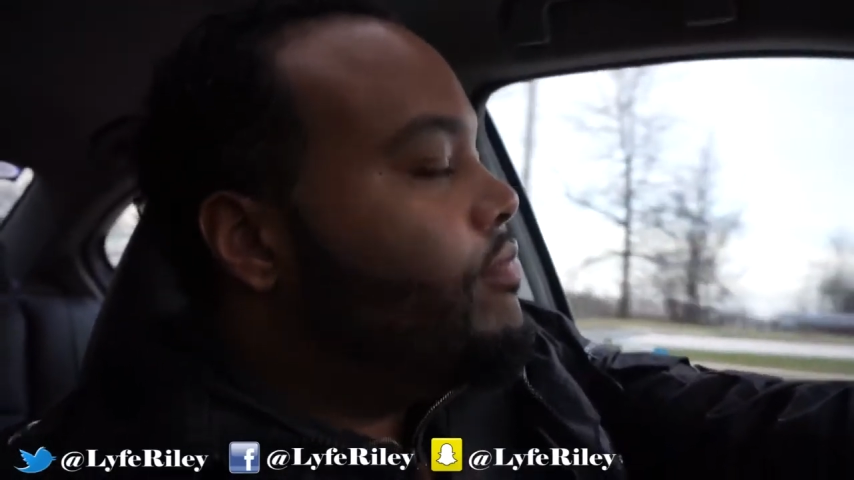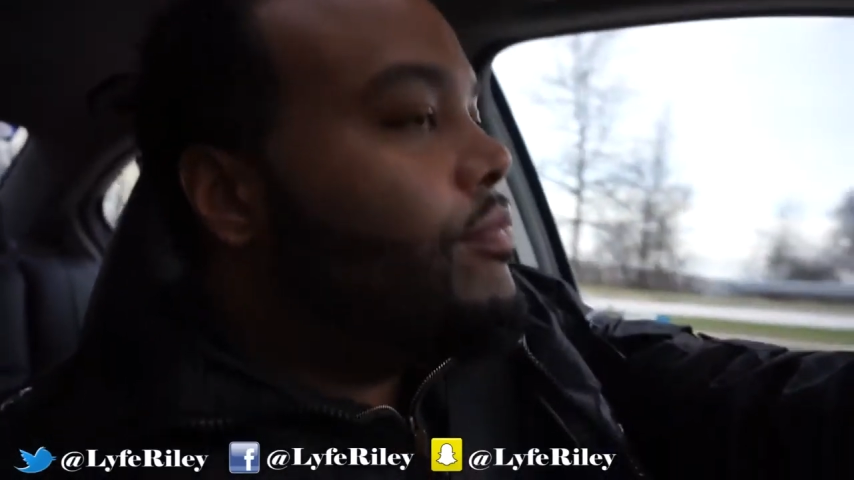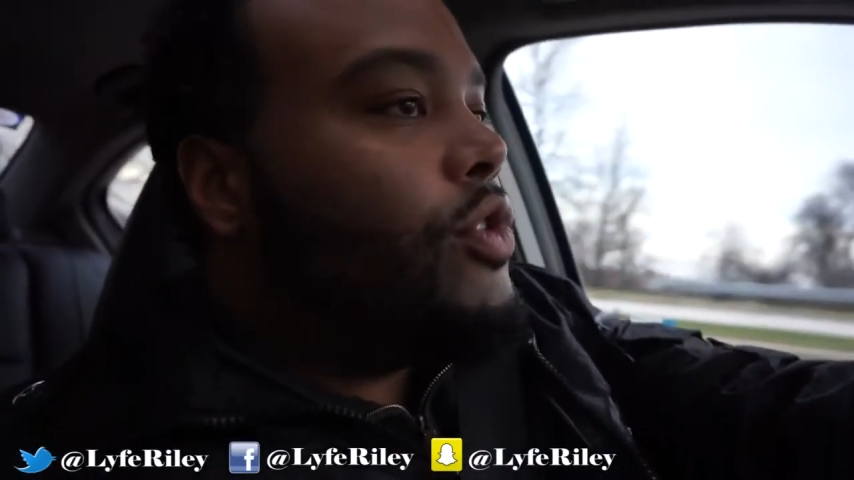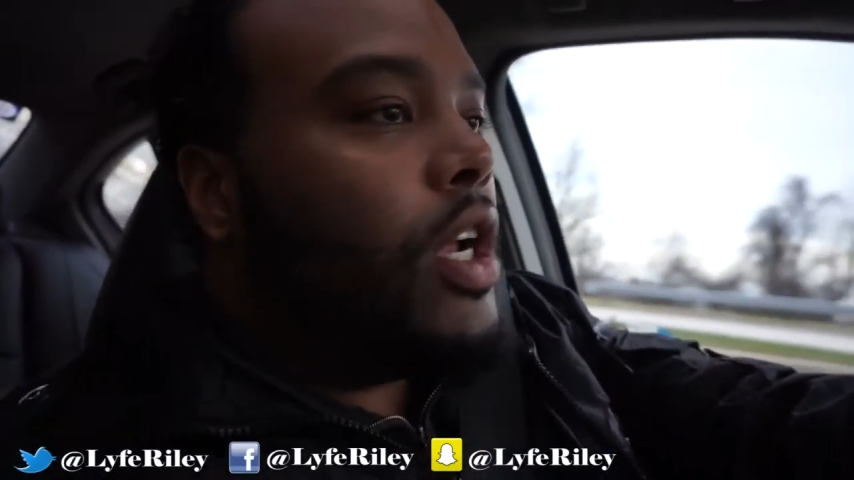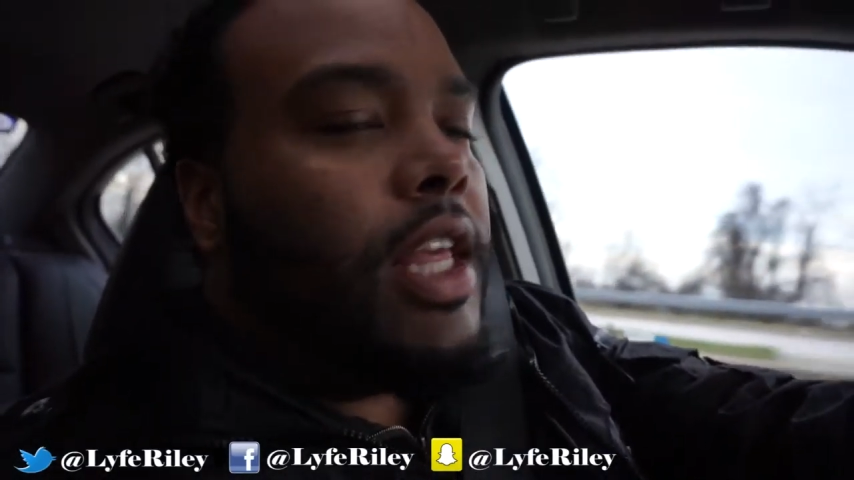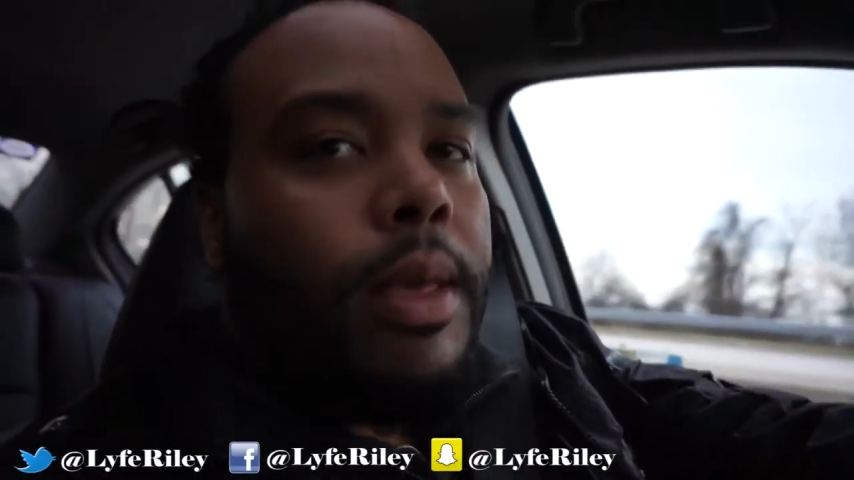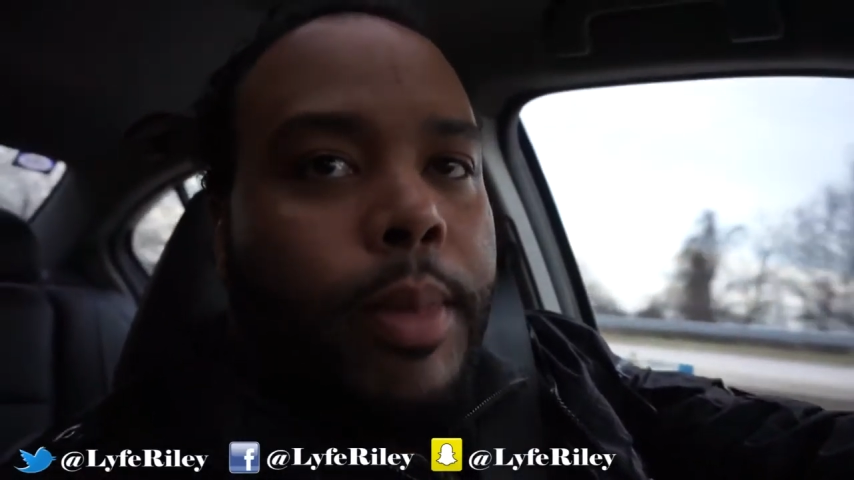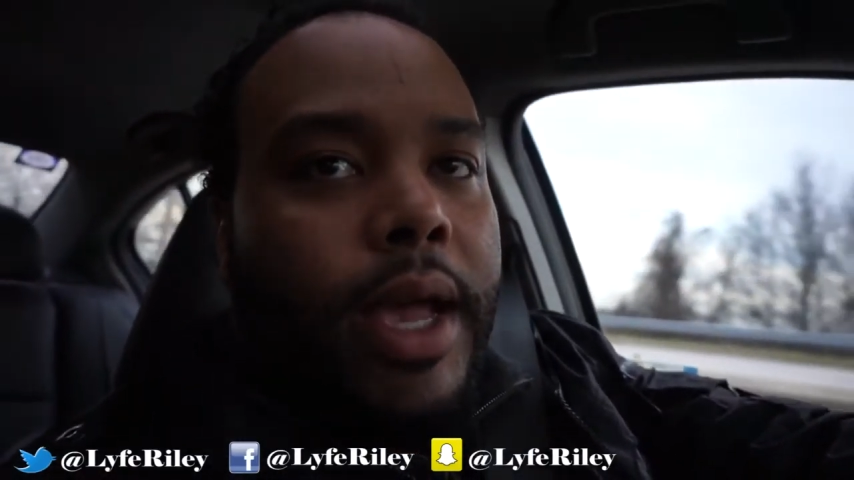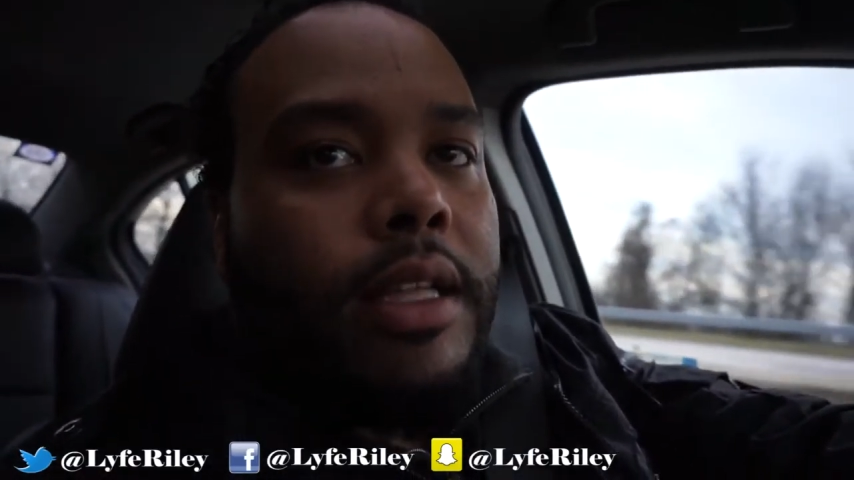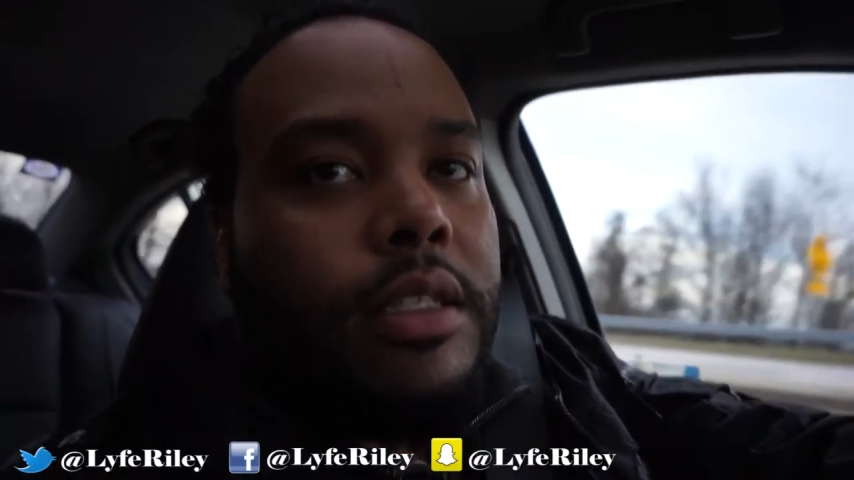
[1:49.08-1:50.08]
I'm trying to get
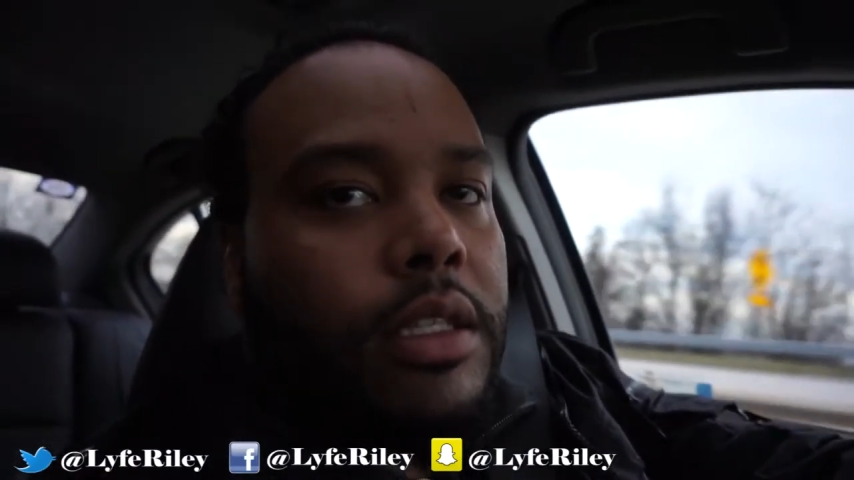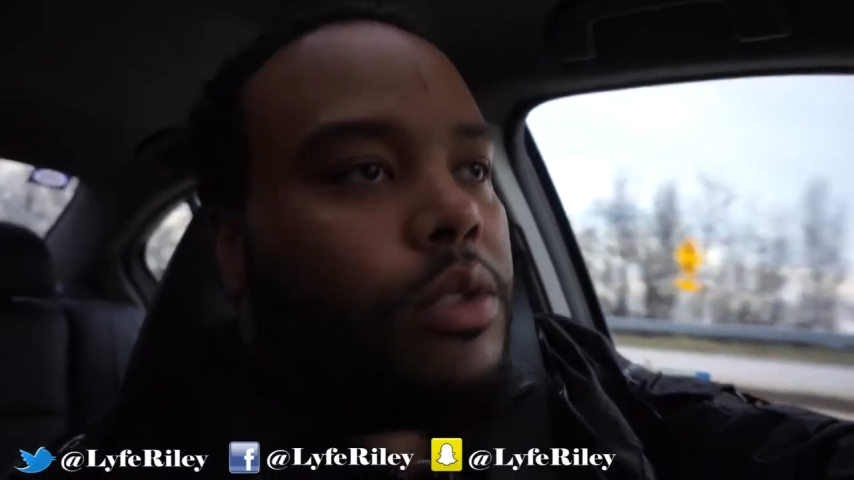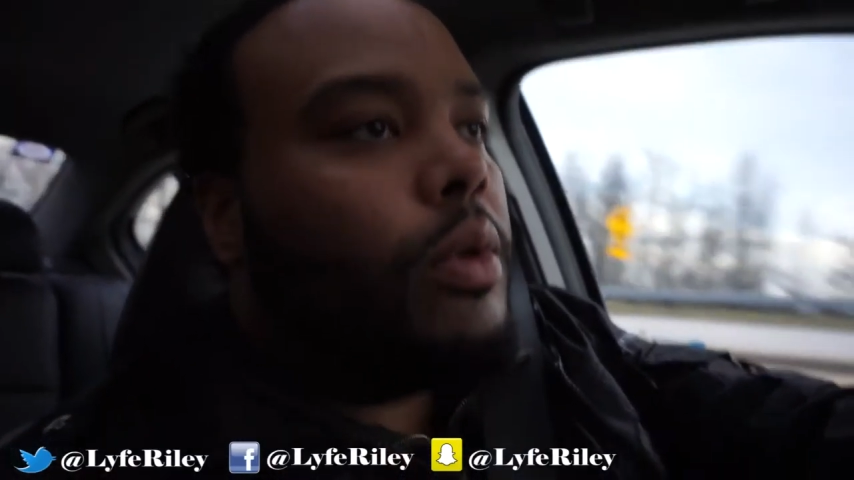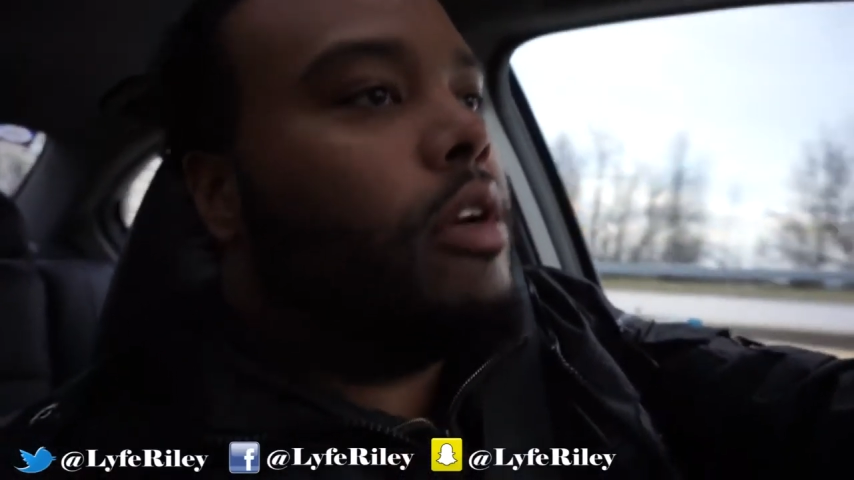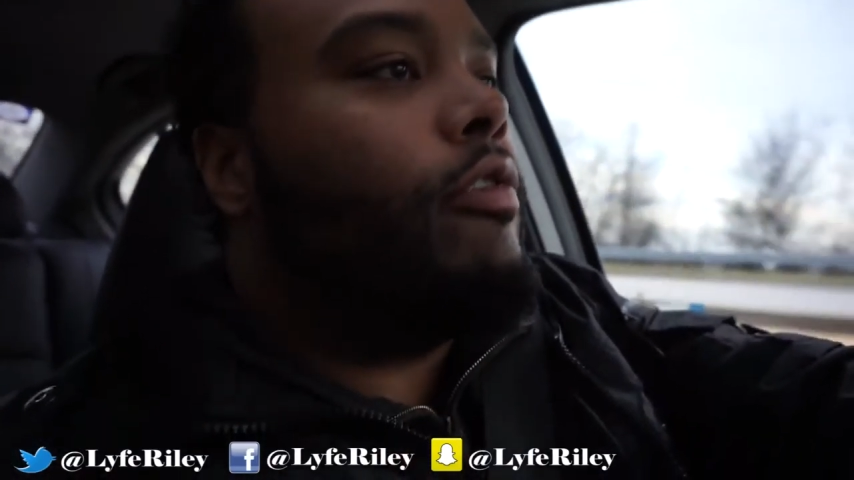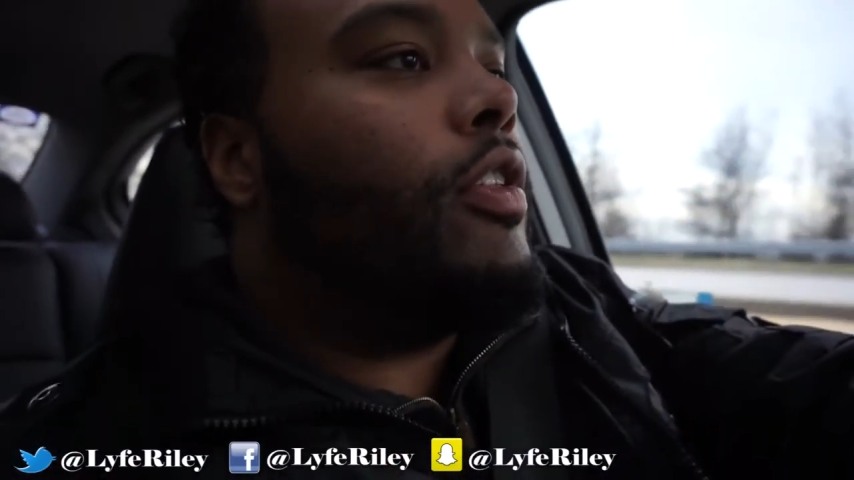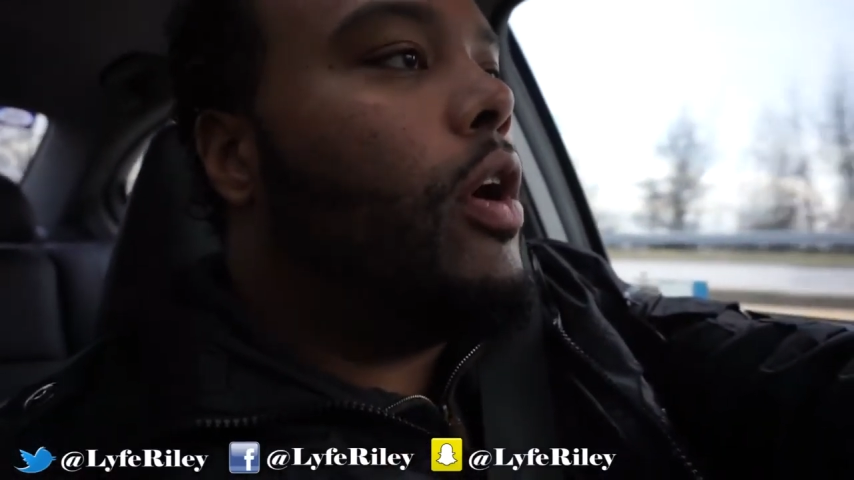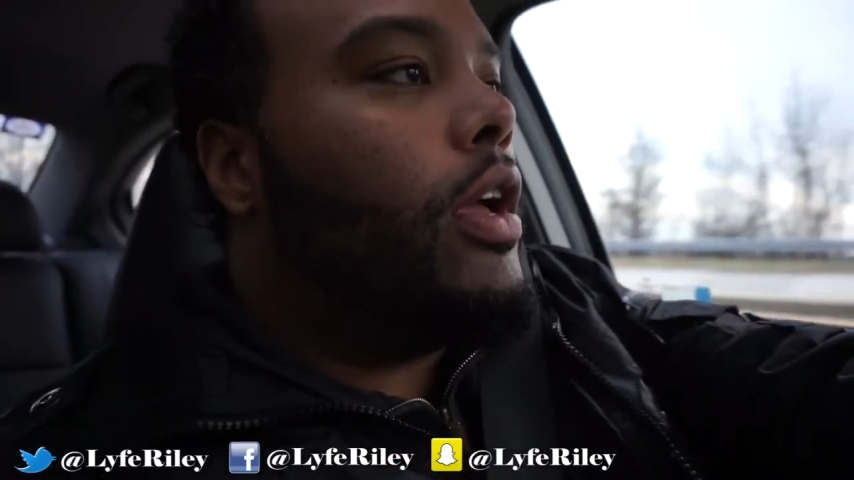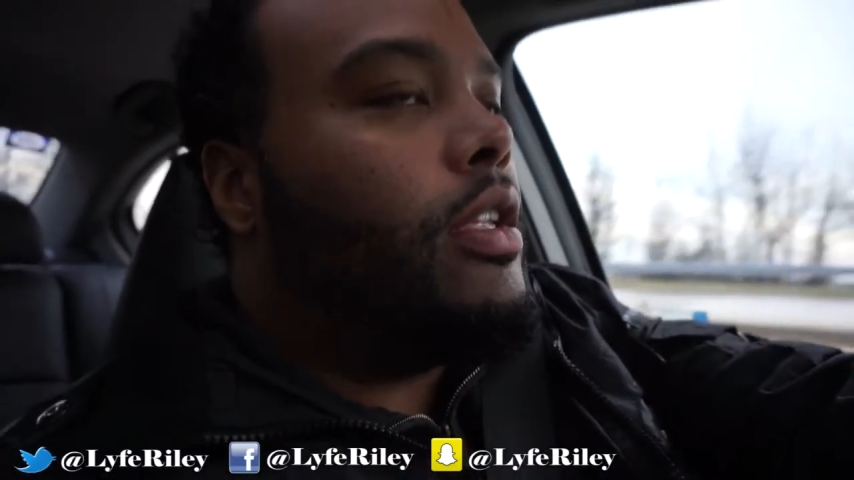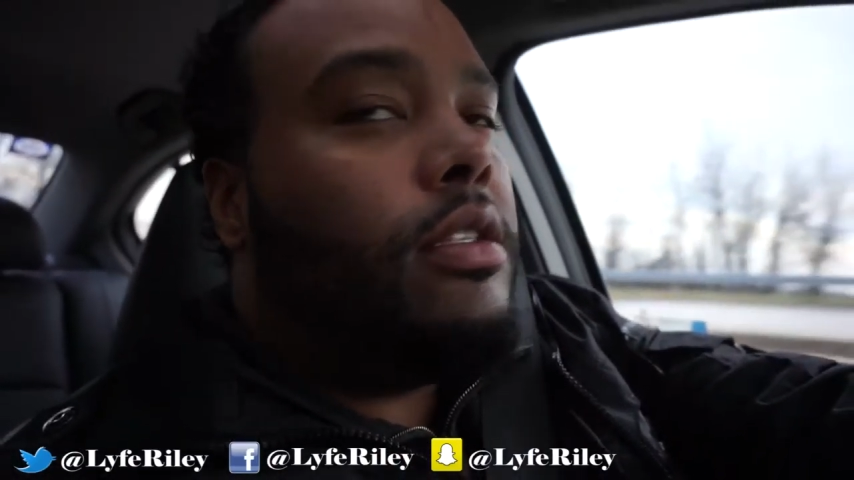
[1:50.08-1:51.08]
back into the swing of
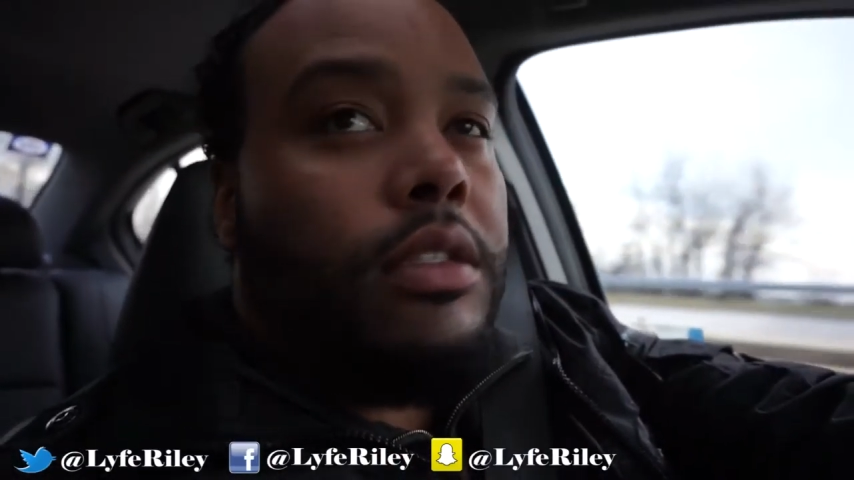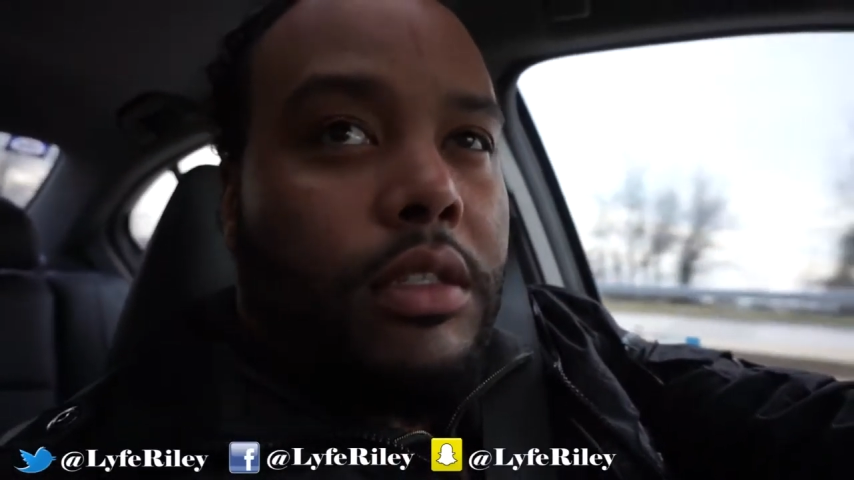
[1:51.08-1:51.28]
vlogging.